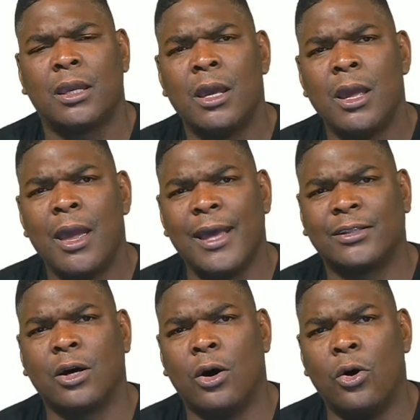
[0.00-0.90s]
But I think
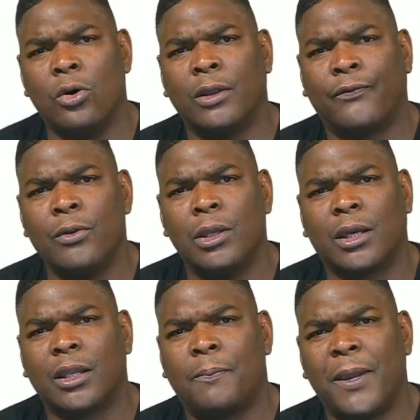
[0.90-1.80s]
as a whole, if
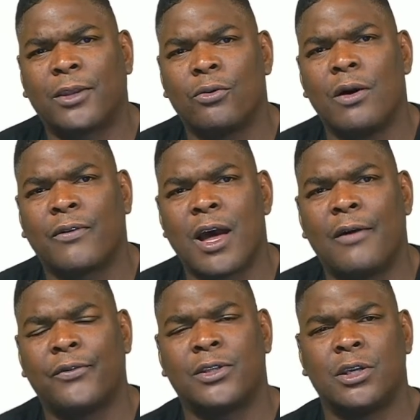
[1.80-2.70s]
you look at the Big
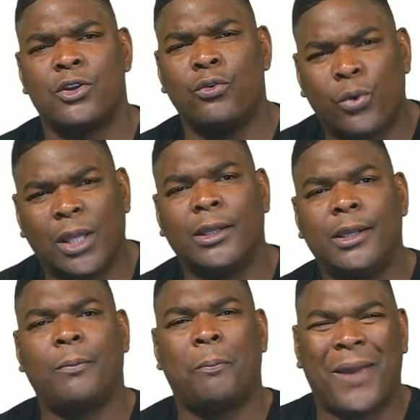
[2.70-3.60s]
12 conference and you
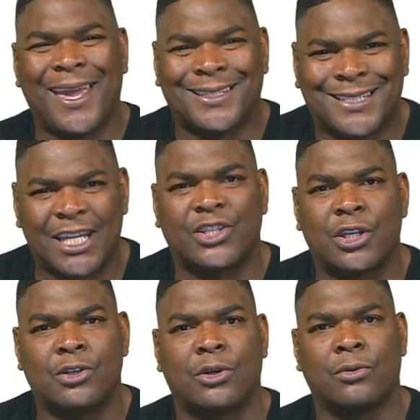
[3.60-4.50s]
really pay
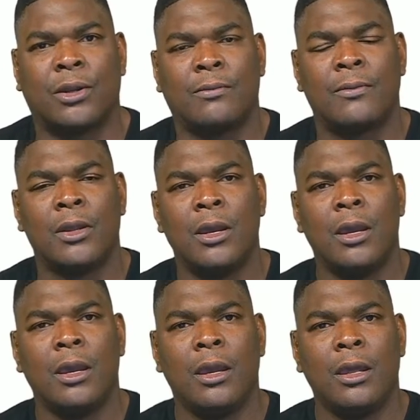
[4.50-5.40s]
attention to it,
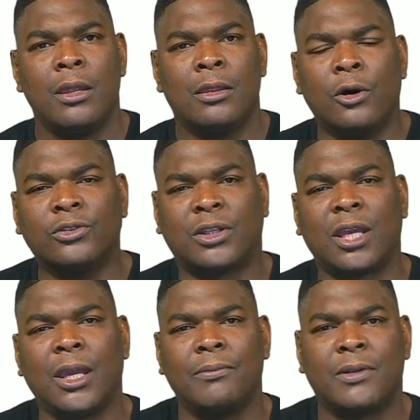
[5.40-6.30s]

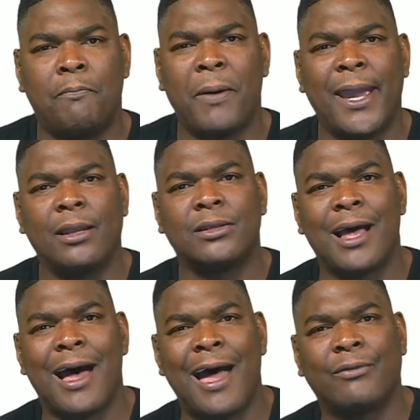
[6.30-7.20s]
those teams, the
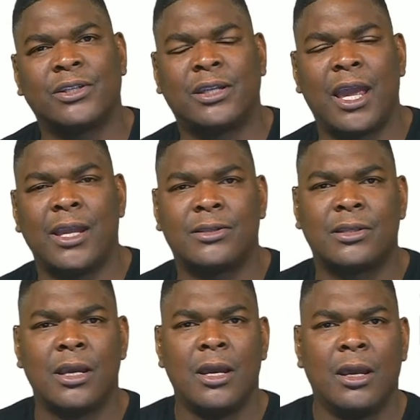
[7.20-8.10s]
Baylors, the Iowa
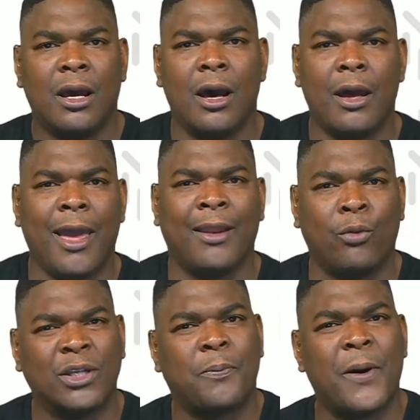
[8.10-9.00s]
States,
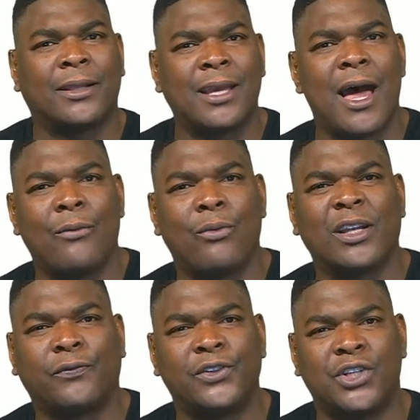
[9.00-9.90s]
and once upon a
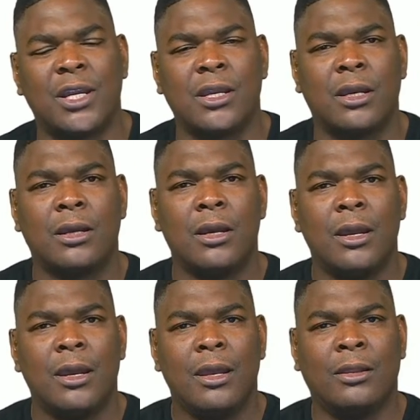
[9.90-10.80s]
time, West
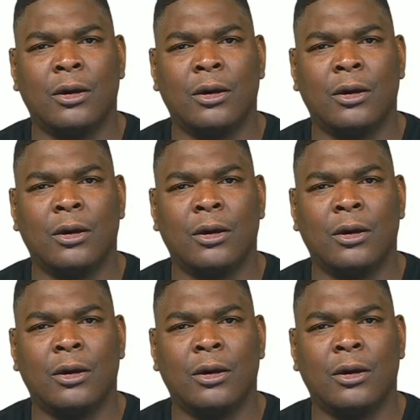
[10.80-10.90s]
Virginia,